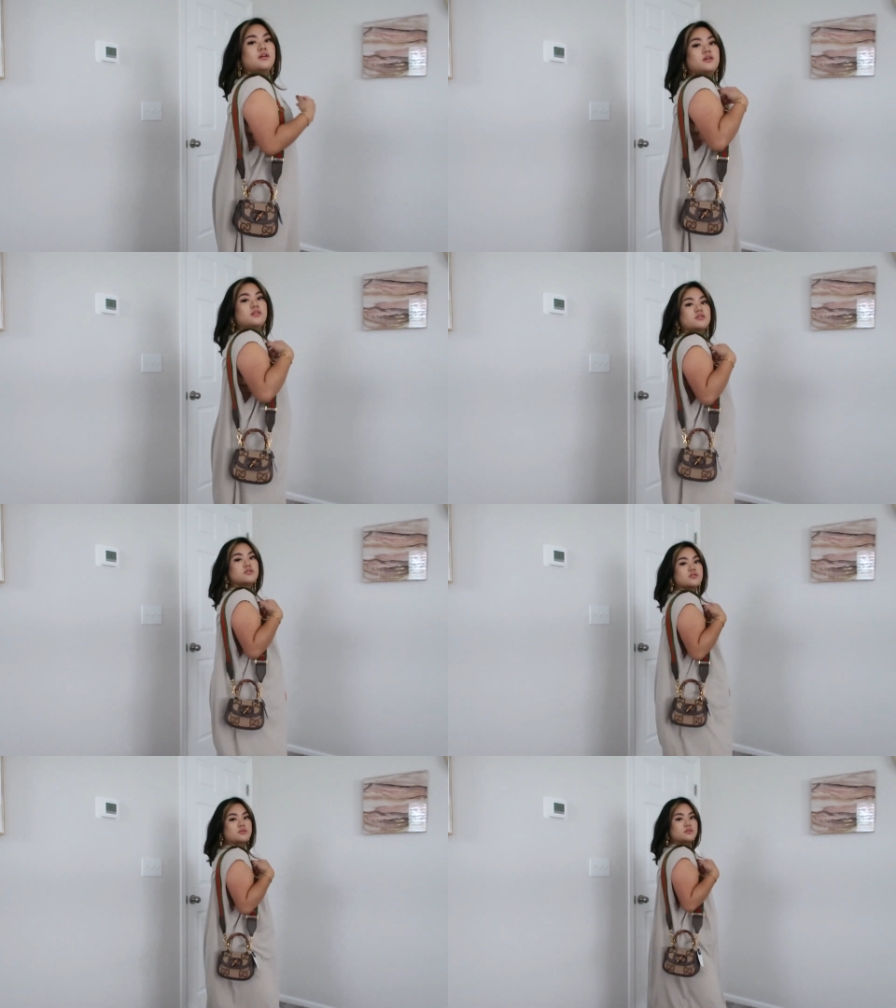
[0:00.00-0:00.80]
On the
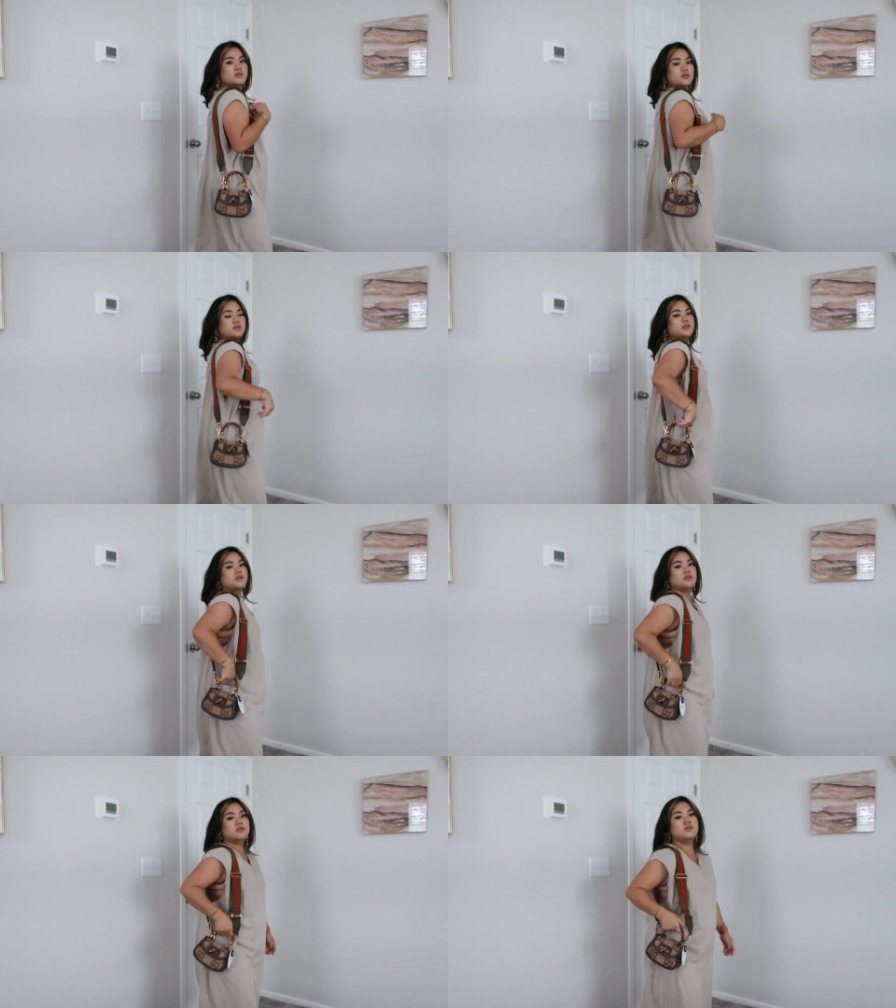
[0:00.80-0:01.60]
shoulder,
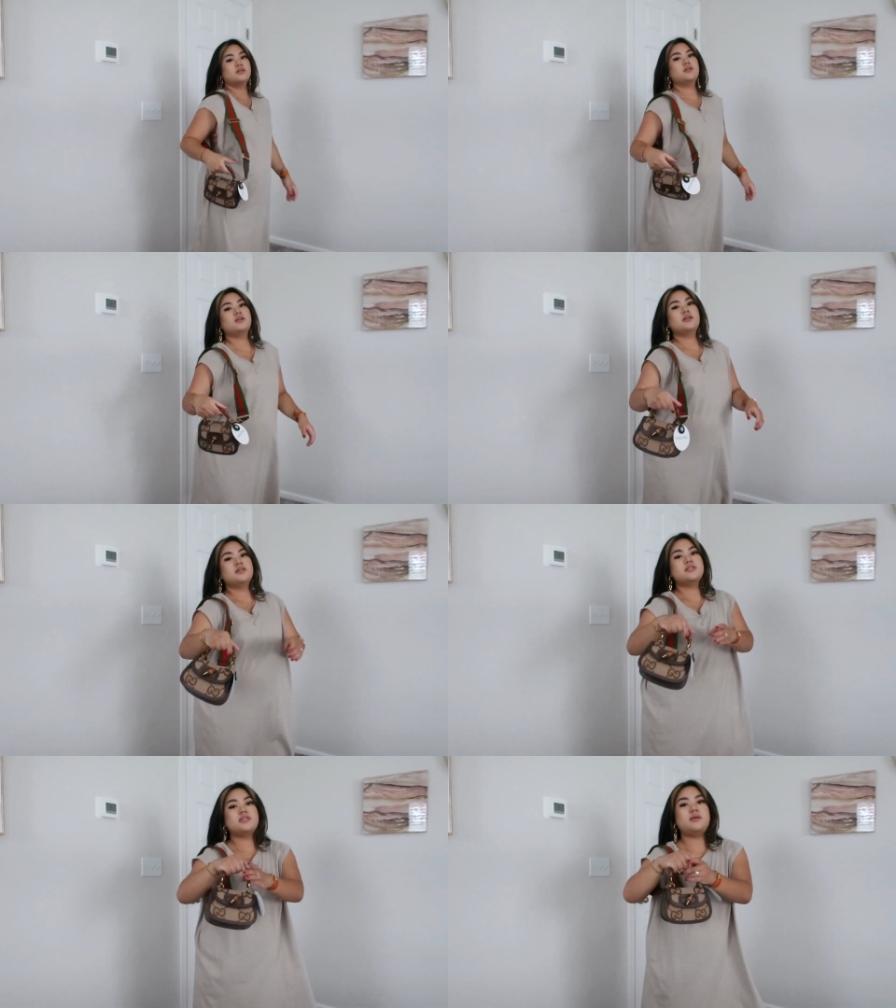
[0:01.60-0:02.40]

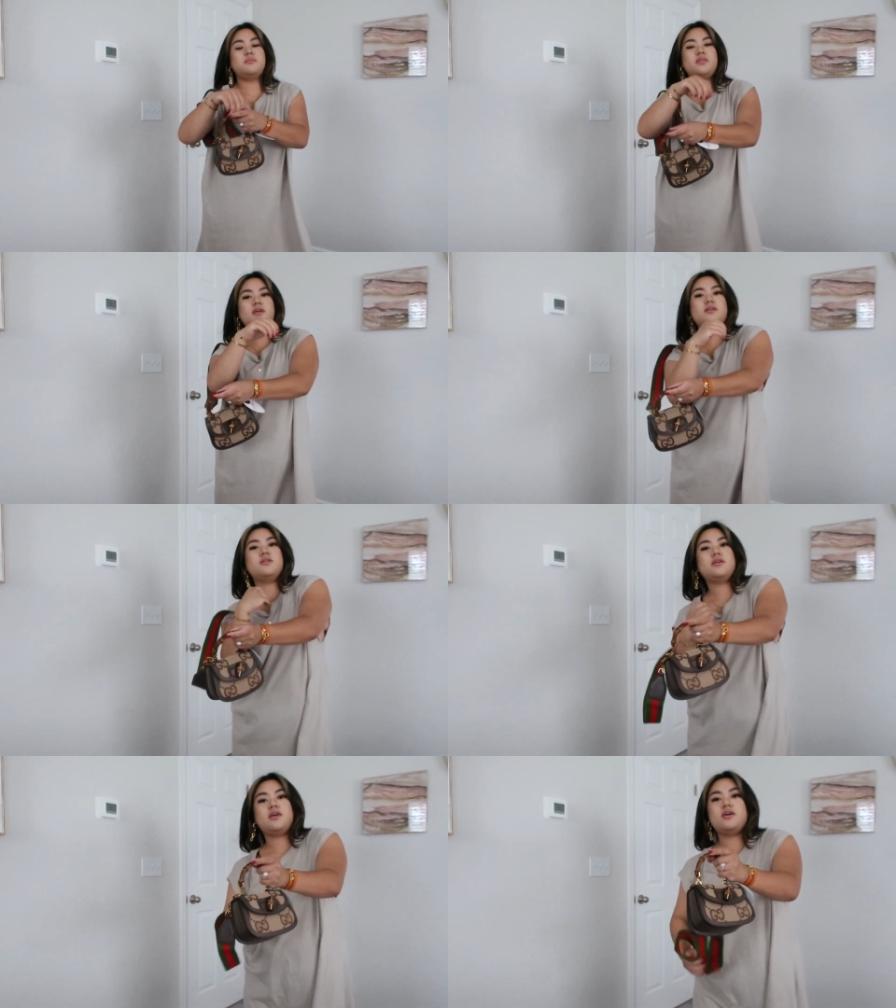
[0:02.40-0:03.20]
same thing.
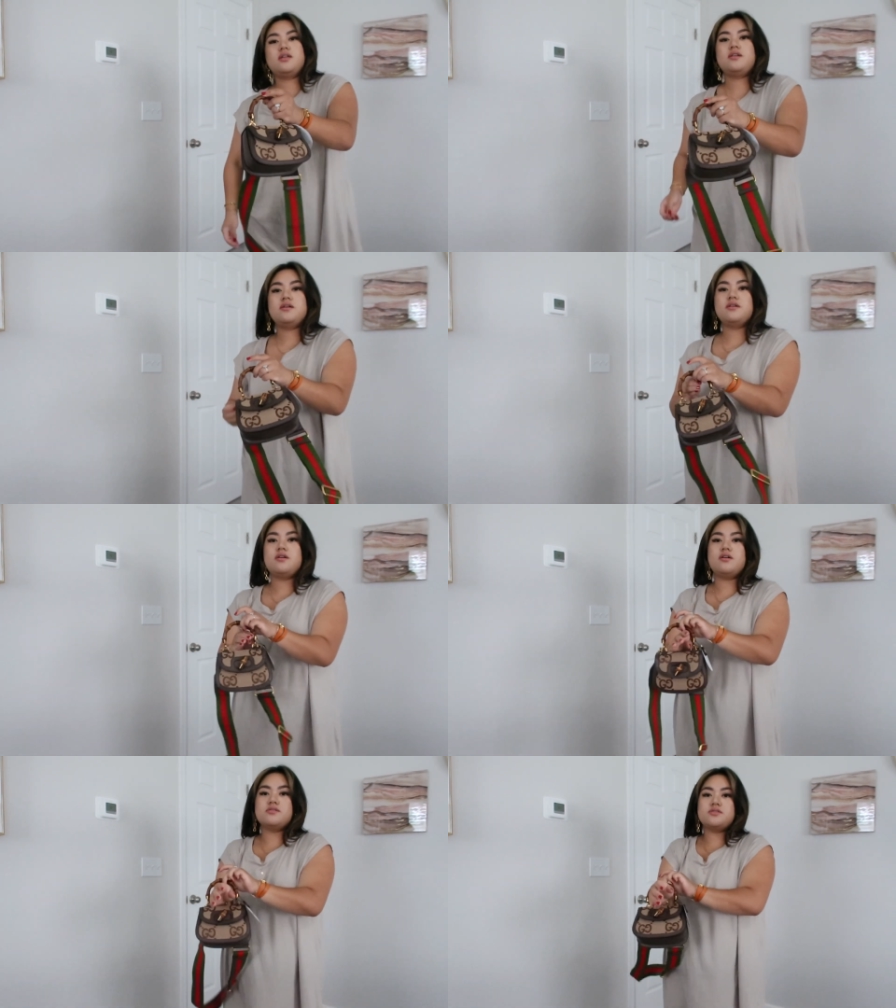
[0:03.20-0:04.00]
You can
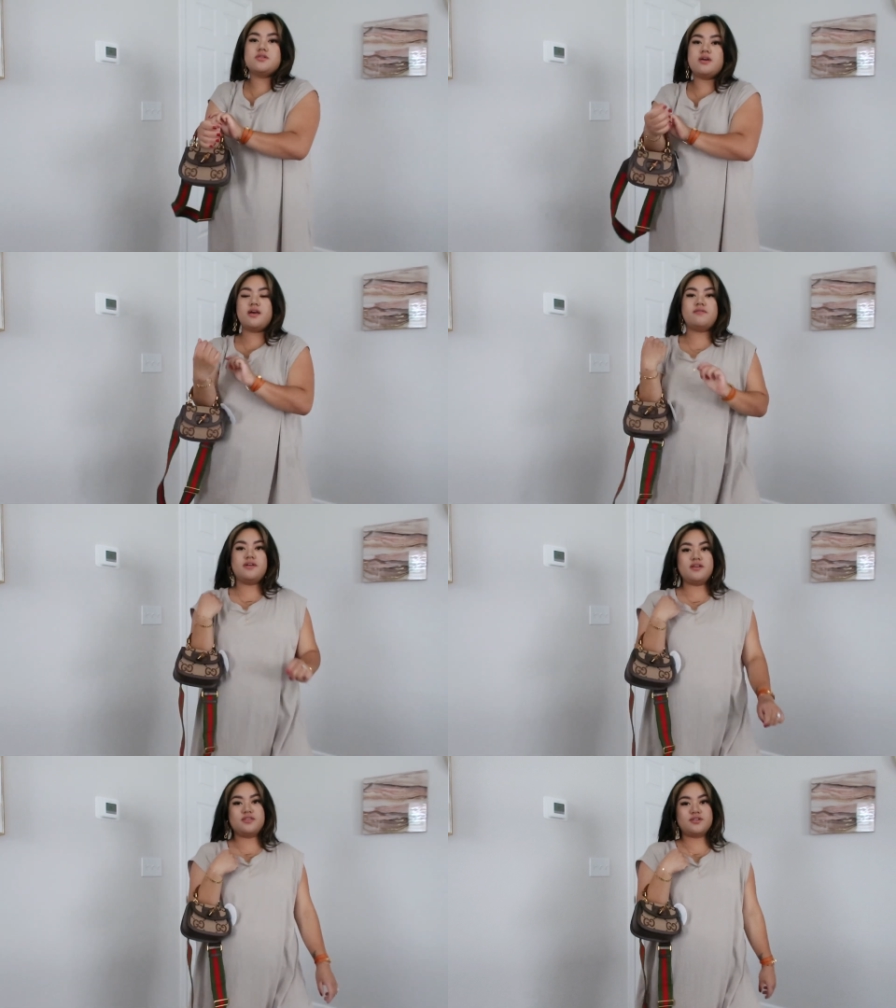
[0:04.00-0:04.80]
also have
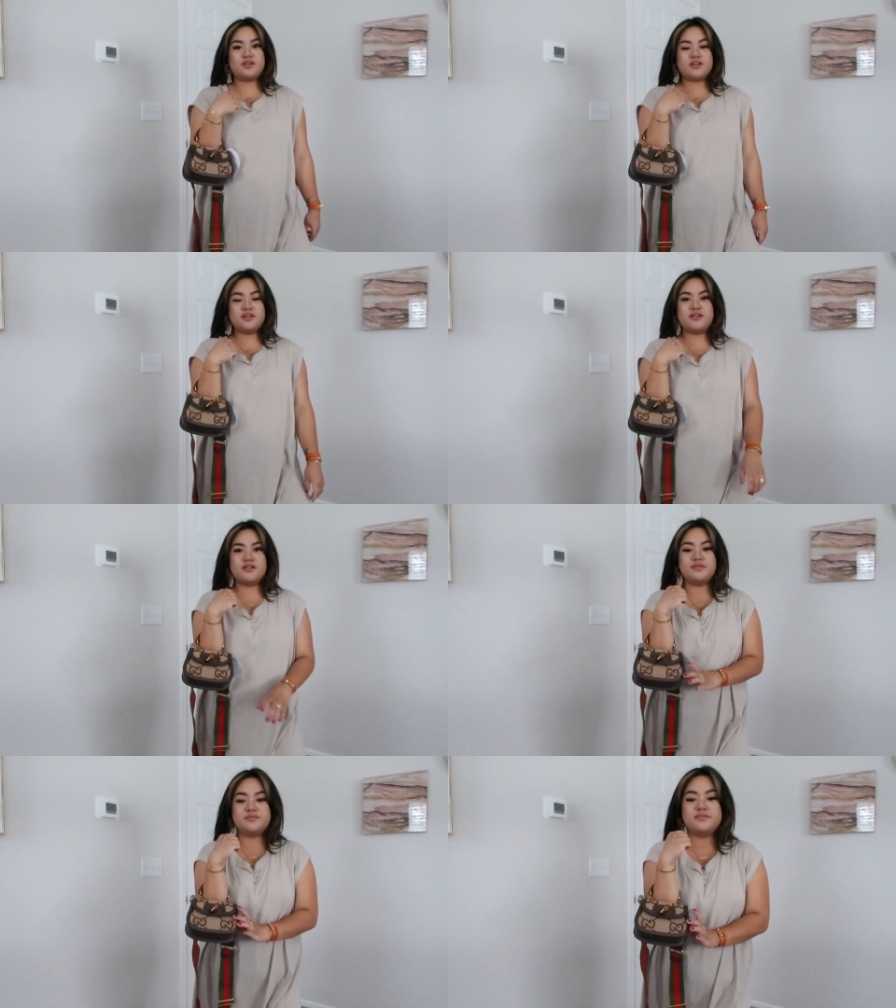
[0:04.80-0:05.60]
it on the crook of your
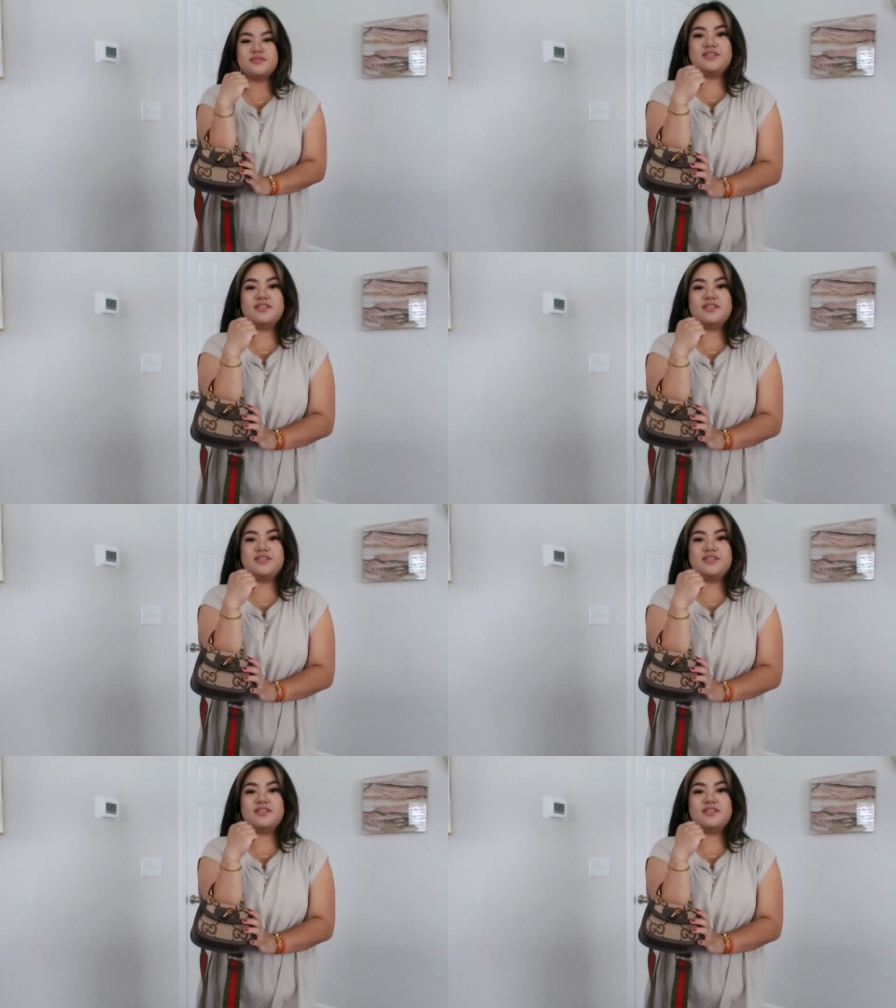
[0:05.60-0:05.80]
arm.